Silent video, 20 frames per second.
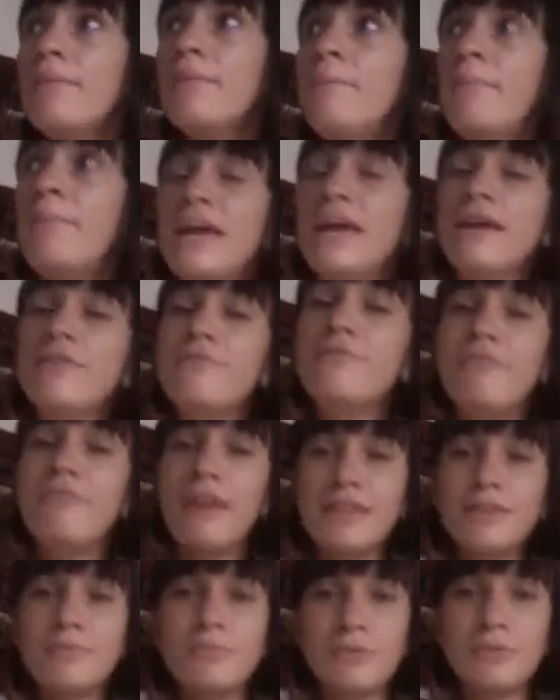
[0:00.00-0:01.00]
Be
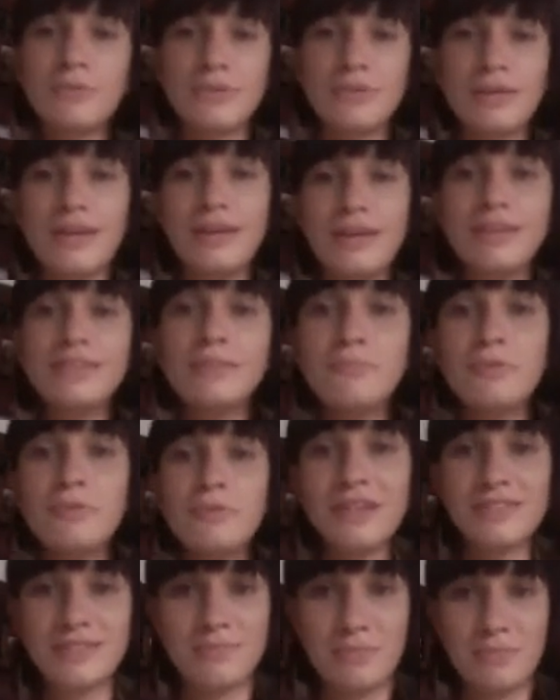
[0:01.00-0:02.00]
available in the
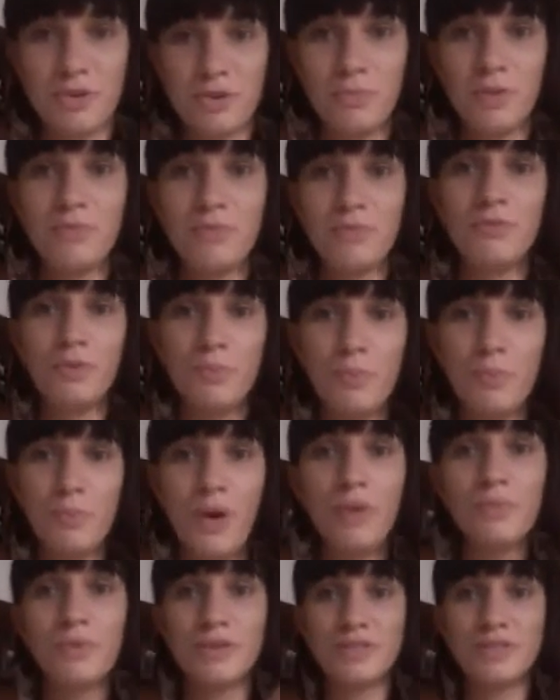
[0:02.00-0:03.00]
present moment for
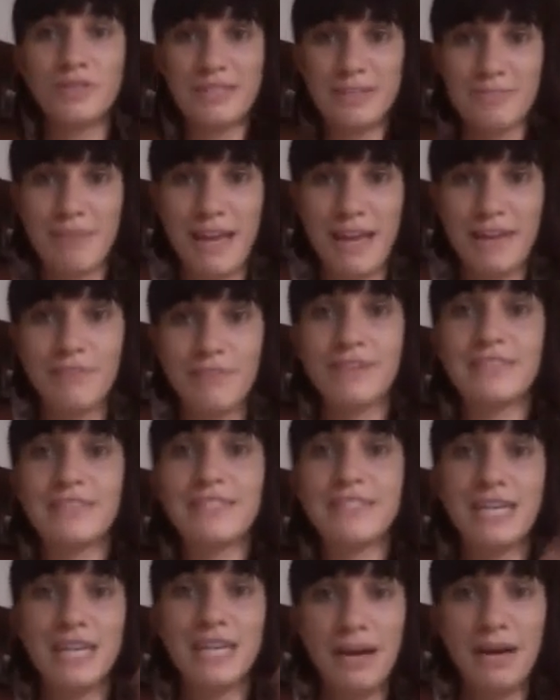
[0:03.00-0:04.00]
what wants to
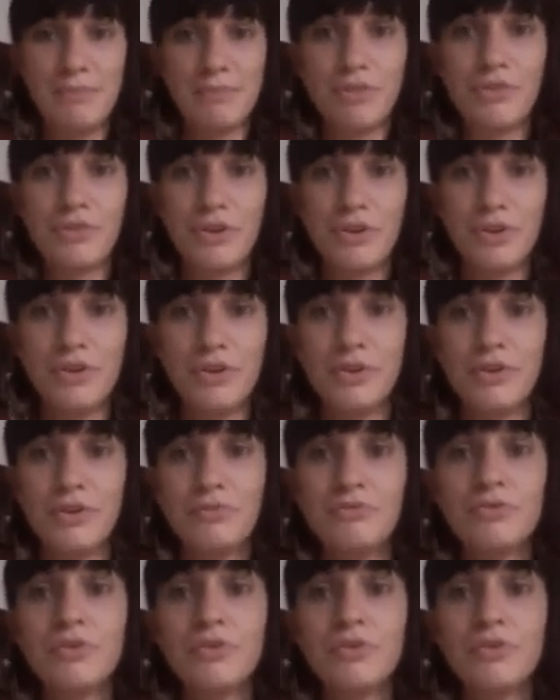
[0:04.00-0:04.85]
manifest and come through you,